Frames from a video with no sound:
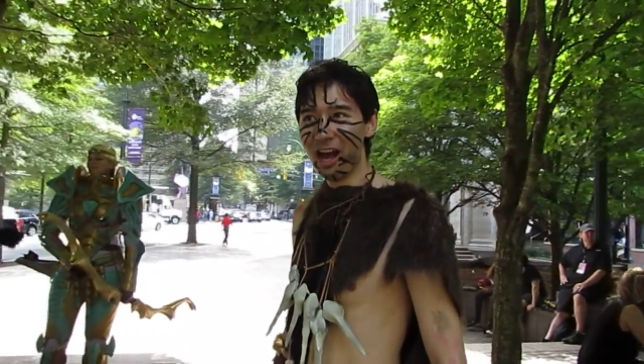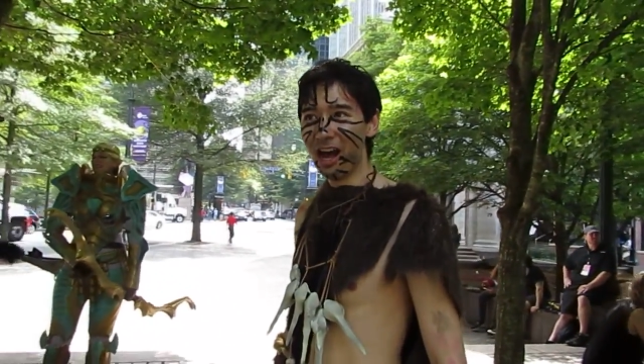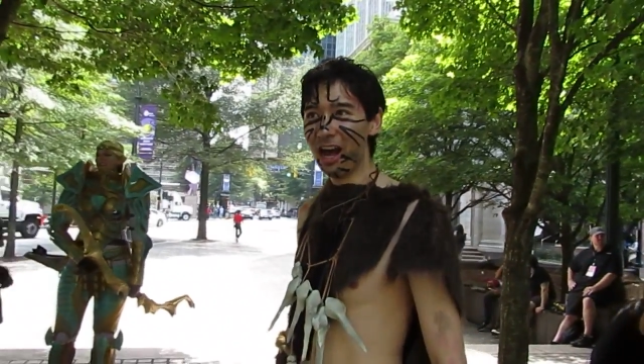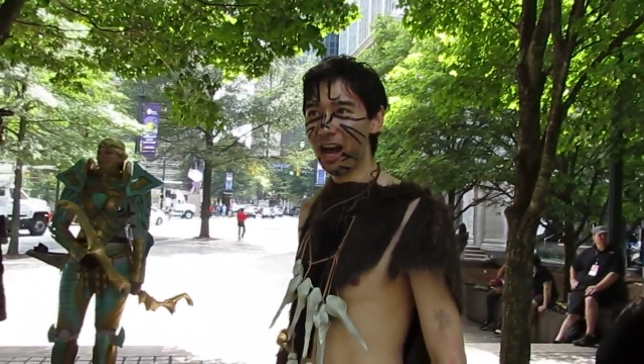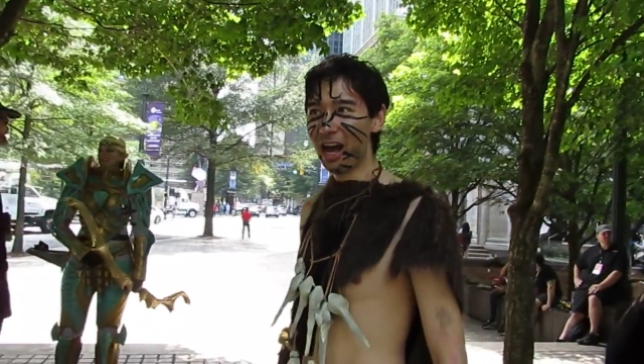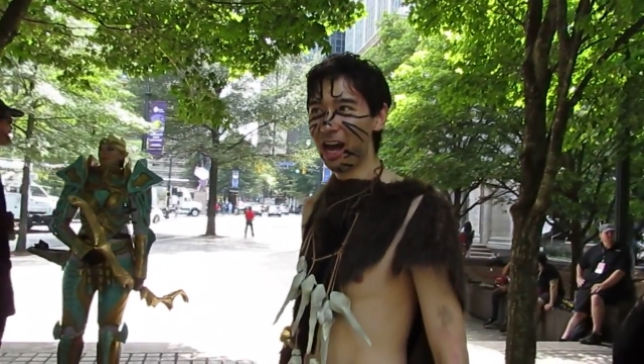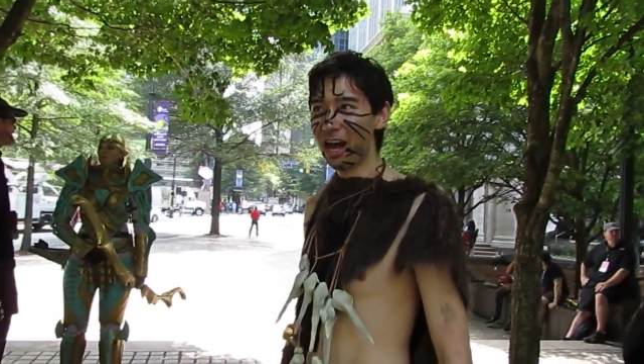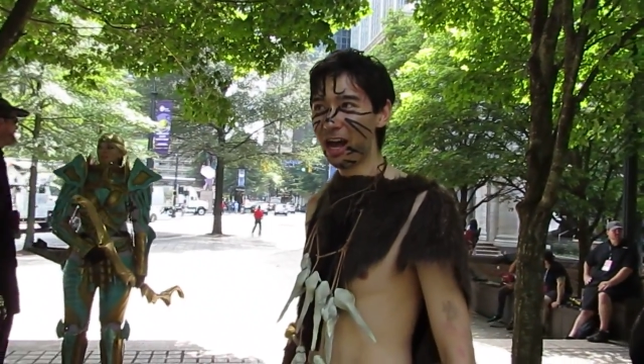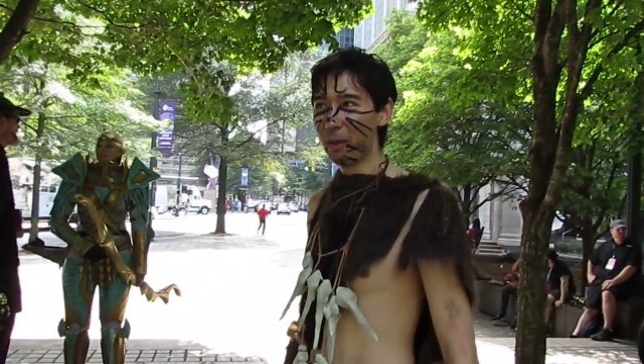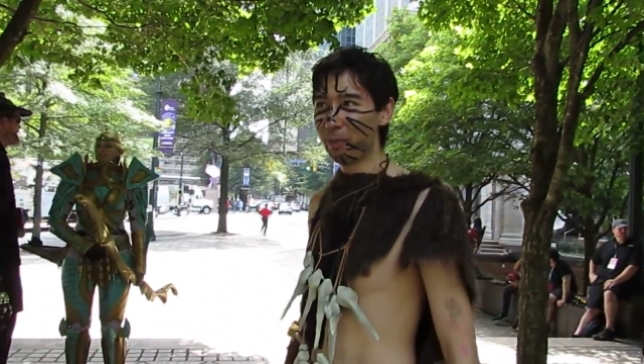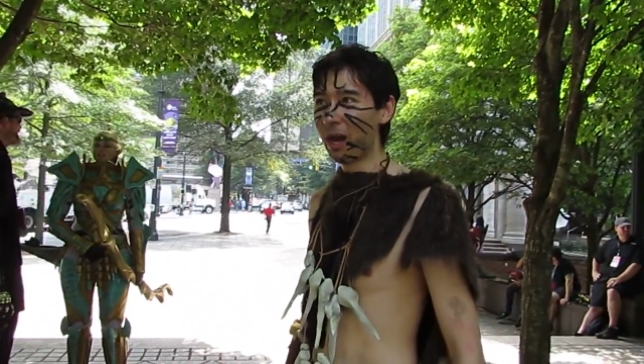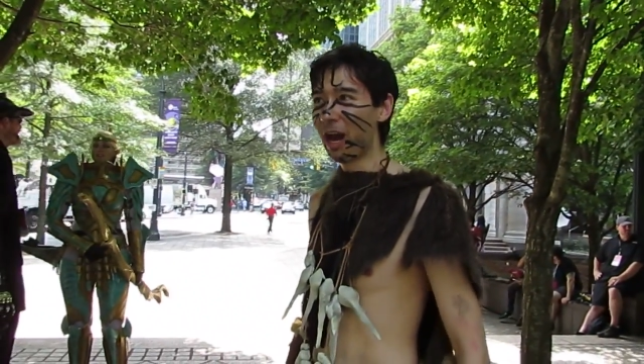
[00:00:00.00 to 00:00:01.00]

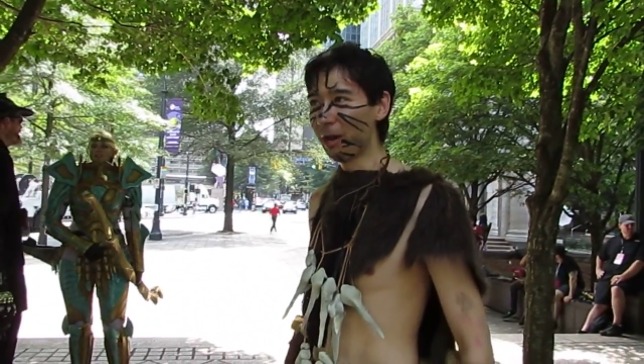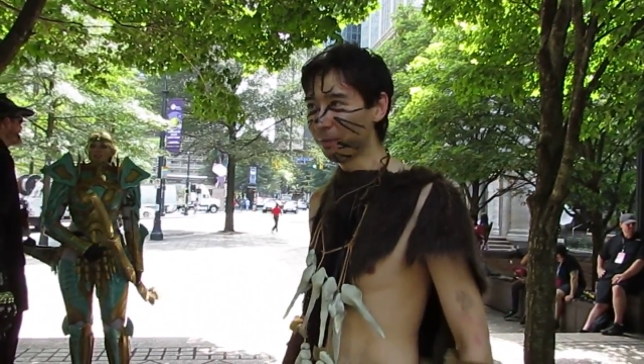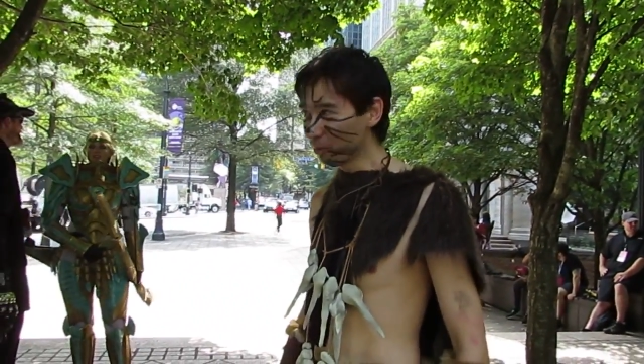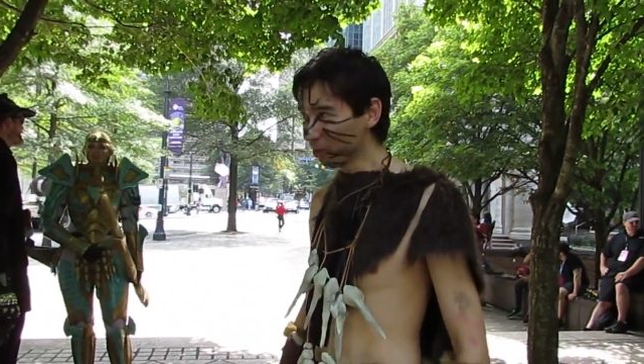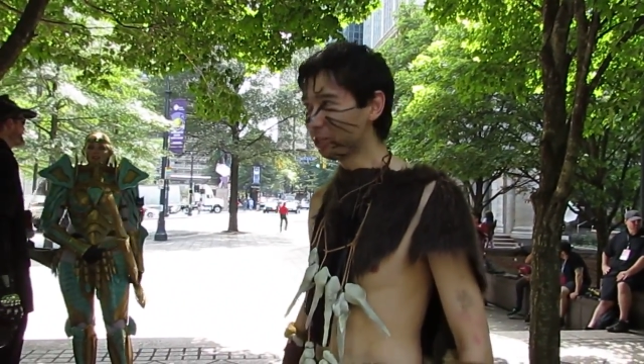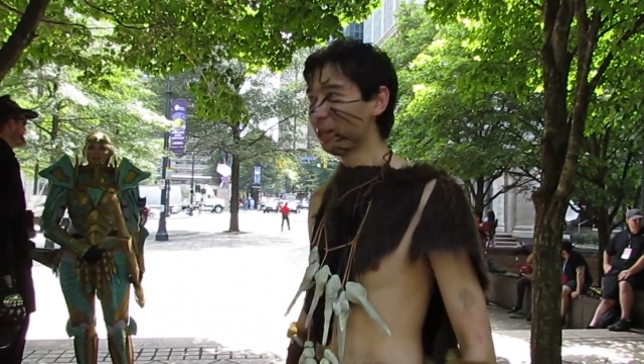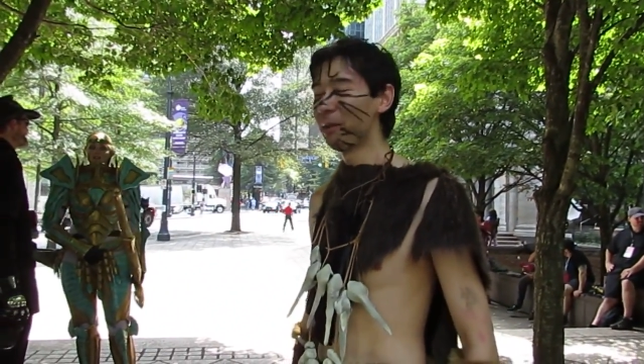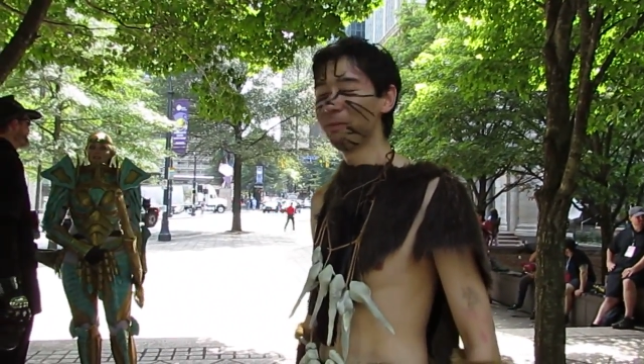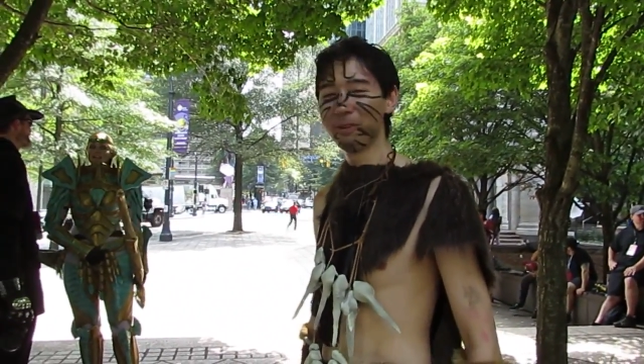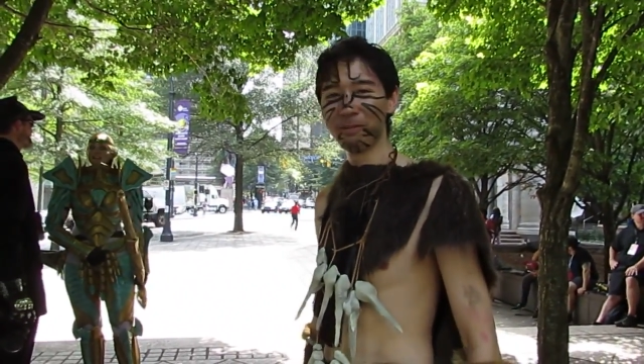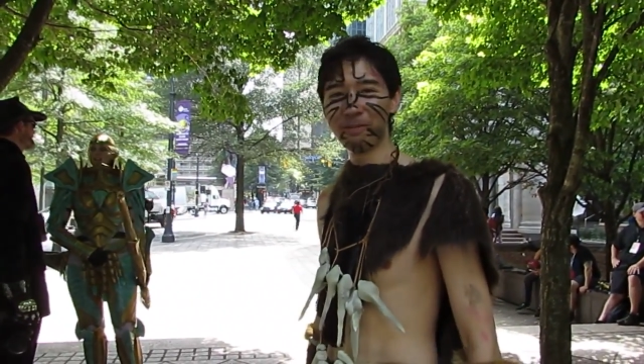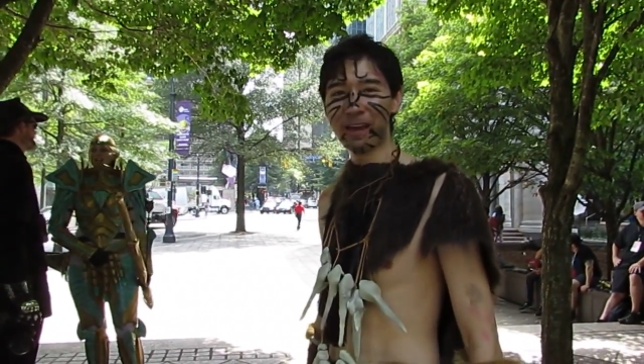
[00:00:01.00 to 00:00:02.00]
Apart from the
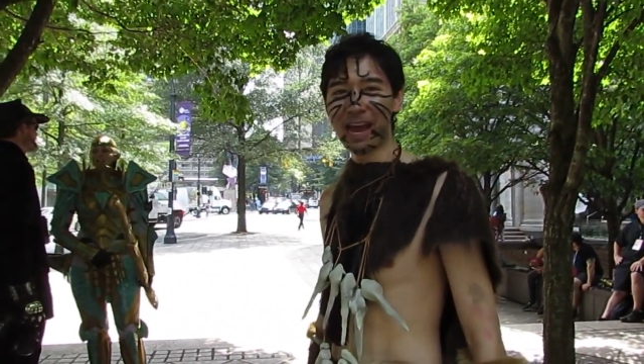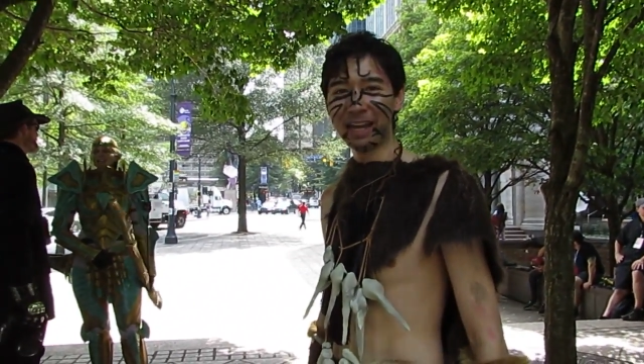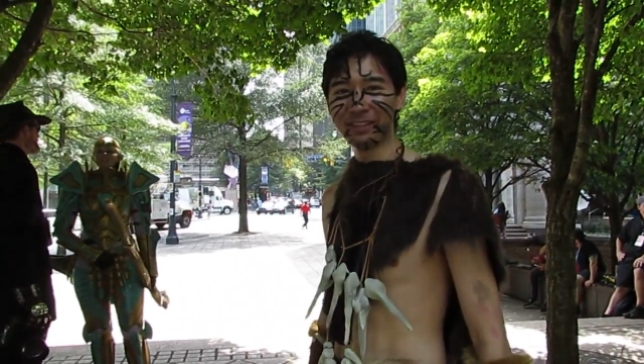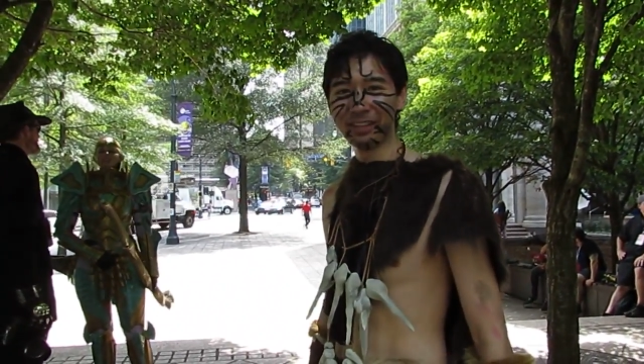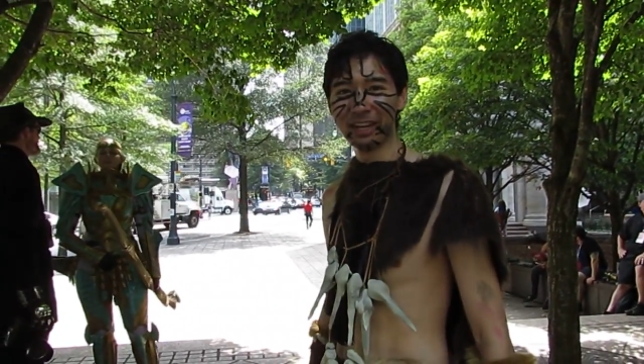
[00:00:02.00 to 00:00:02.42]
comfort factor,